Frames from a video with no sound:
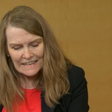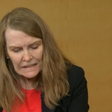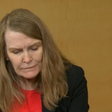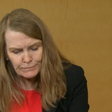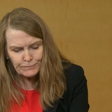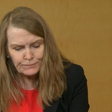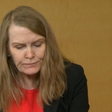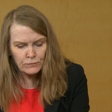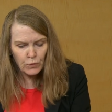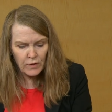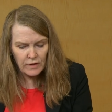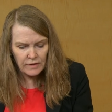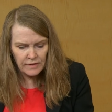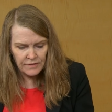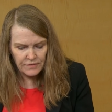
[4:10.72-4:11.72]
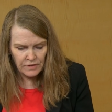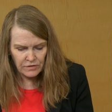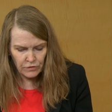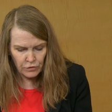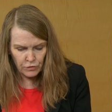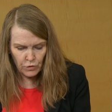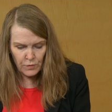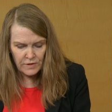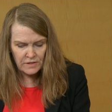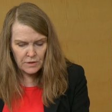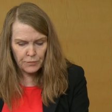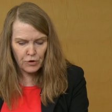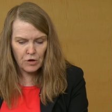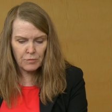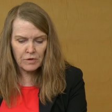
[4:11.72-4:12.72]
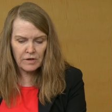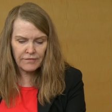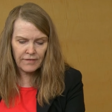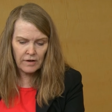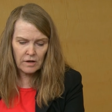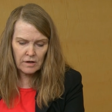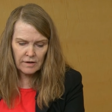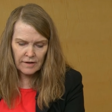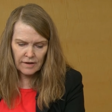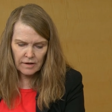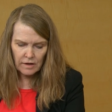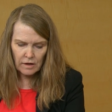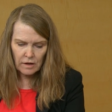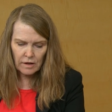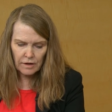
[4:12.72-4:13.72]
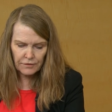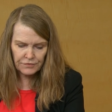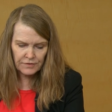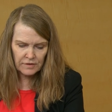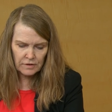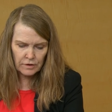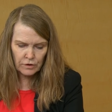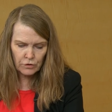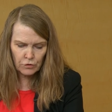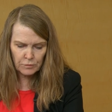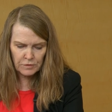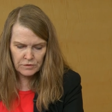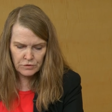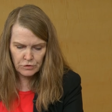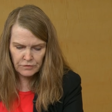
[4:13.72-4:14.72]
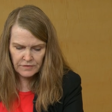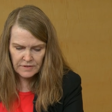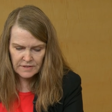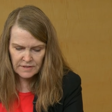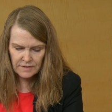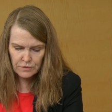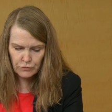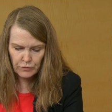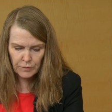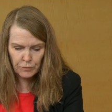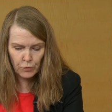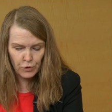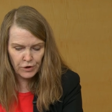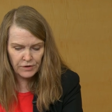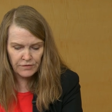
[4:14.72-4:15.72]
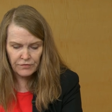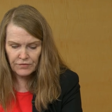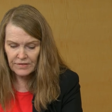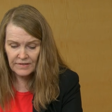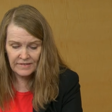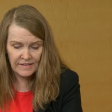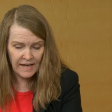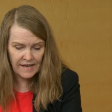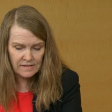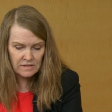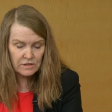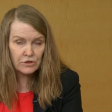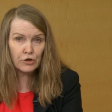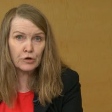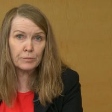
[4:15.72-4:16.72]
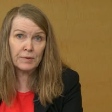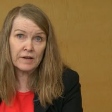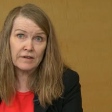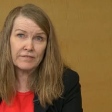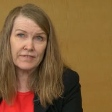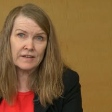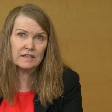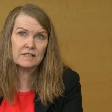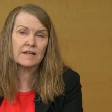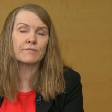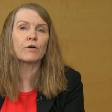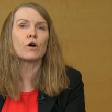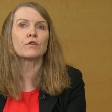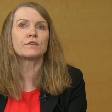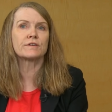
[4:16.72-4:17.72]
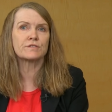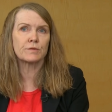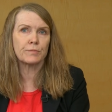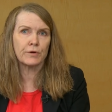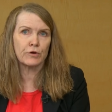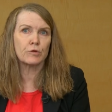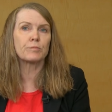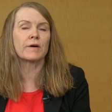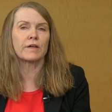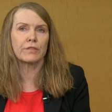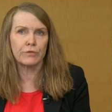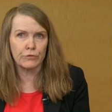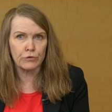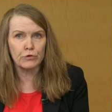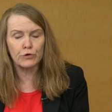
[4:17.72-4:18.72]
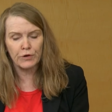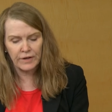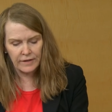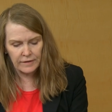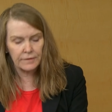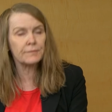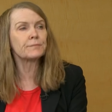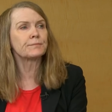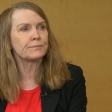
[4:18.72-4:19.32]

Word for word: mm, well, the U.S. Department of uh, Health and Human Services reported that the Head Start benefits have all disappeared by third grade.